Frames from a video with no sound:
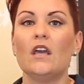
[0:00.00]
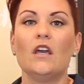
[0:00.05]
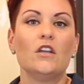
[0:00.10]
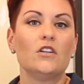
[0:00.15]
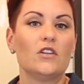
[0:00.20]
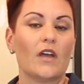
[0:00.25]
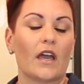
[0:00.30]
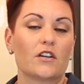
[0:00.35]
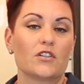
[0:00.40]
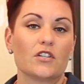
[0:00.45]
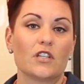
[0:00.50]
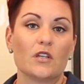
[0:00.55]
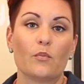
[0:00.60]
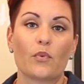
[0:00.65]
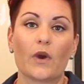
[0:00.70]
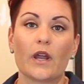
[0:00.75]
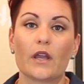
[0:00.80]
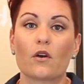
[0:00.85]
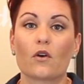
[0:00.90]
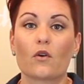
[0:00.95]
to actually
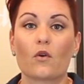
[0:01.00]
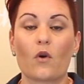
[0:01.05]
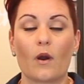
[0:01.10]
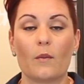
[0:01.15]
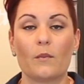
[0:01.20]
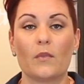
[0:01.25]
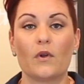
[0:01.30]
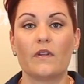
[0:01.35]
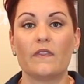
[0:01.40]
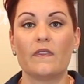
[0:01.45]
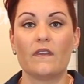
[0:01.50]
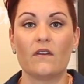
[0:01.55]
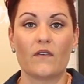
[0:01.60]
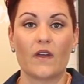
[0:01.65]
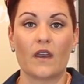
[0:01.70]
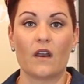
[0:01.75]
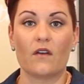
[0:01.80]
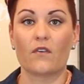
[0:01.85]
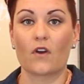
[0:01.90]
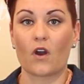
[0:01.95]
break or crumble in the
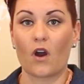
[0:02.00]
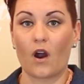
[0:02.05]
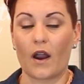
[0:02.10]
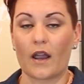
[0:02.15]
event of a car